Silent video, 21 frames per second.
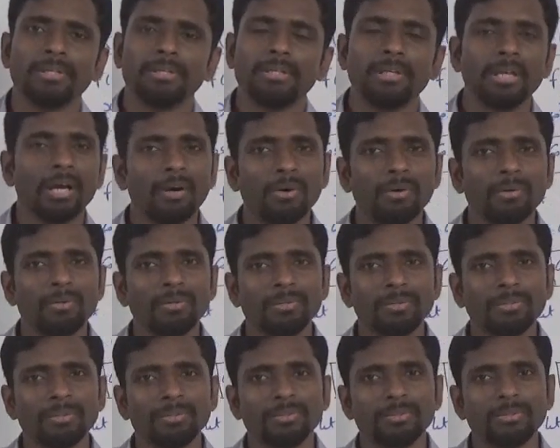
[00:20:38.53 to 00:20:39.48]

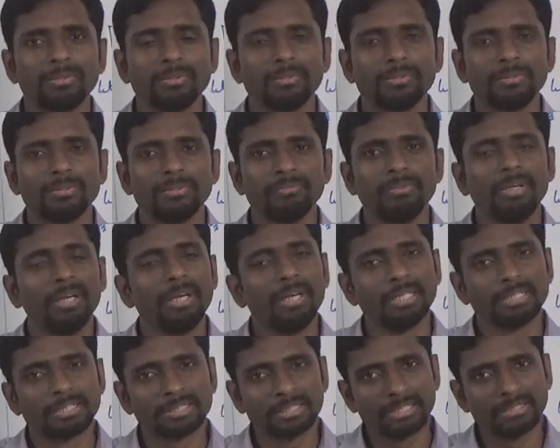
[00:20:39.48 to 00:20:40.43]
Now we will
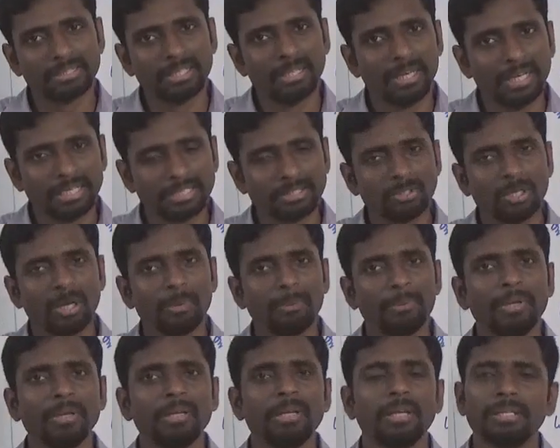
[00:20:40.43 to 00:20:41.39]
discuss the next
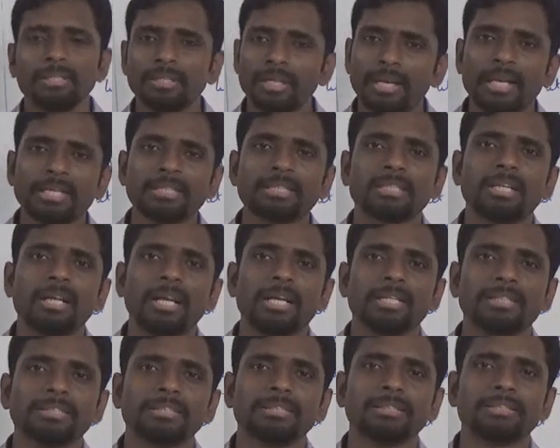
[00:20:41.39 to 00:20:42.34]
topic in the next
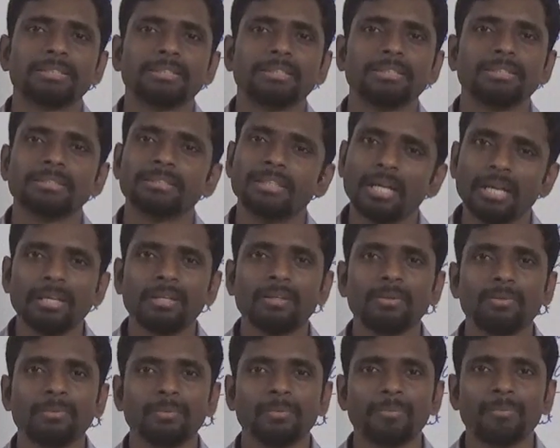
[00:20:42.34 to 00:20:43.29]
class.
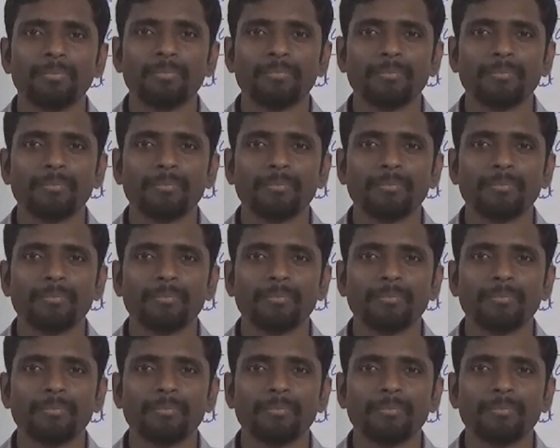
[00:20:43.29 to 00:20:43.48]
Thank you.